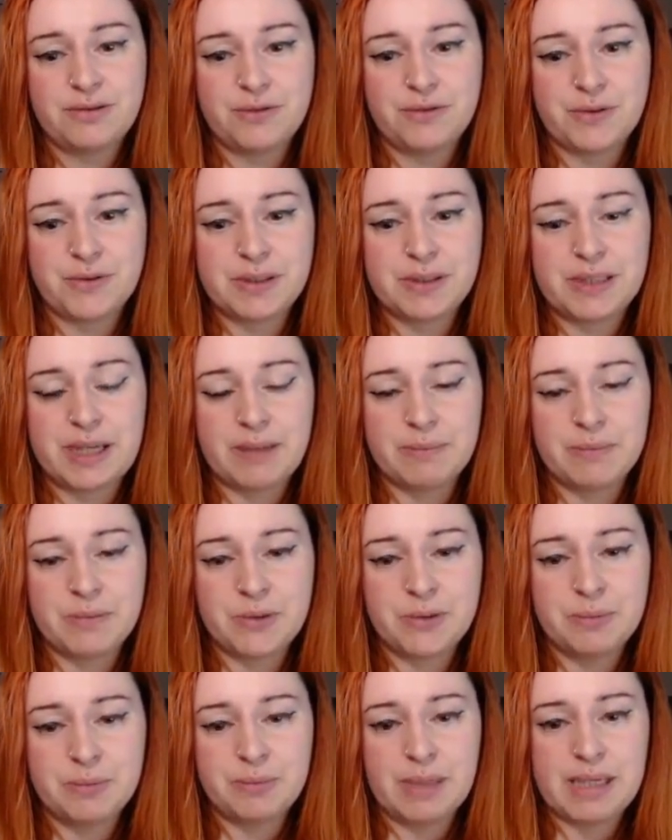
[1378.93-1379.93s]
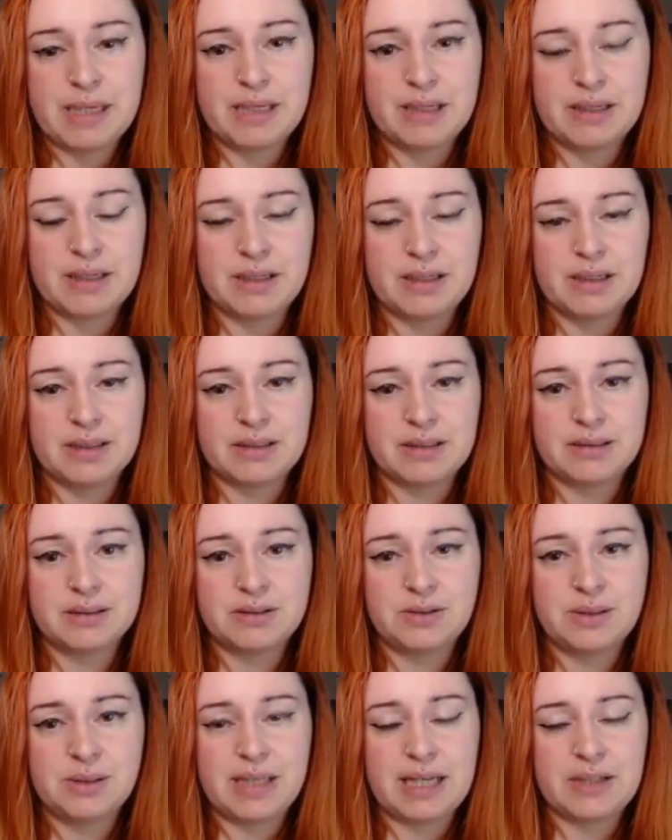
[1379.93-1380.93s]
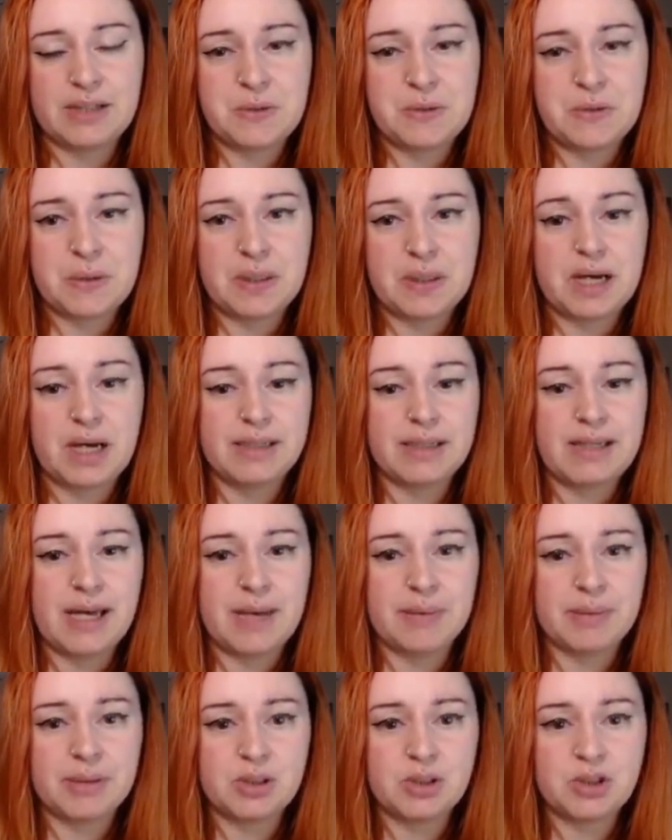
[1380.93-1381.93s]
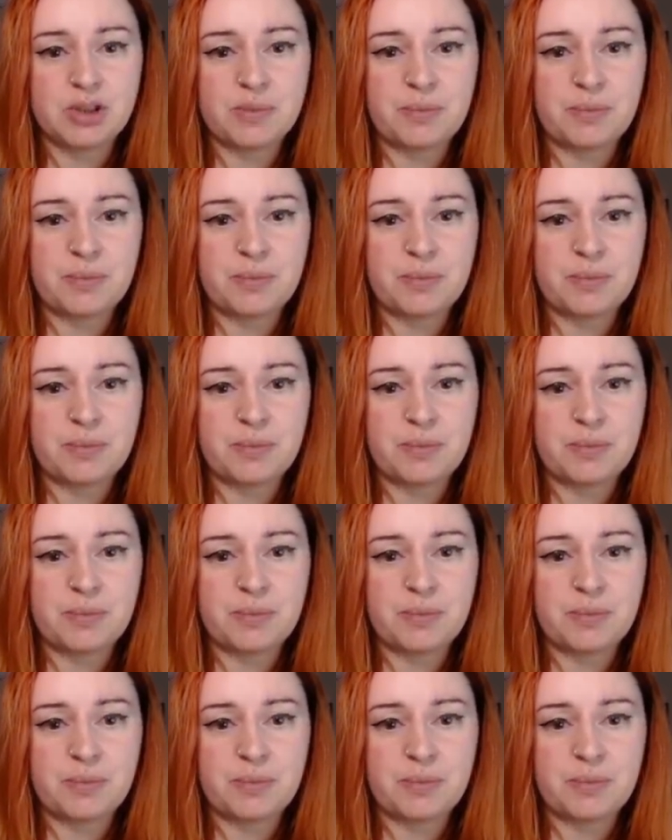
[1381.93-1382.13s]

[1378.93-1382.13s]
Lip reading: for them to make to get to 9 damage.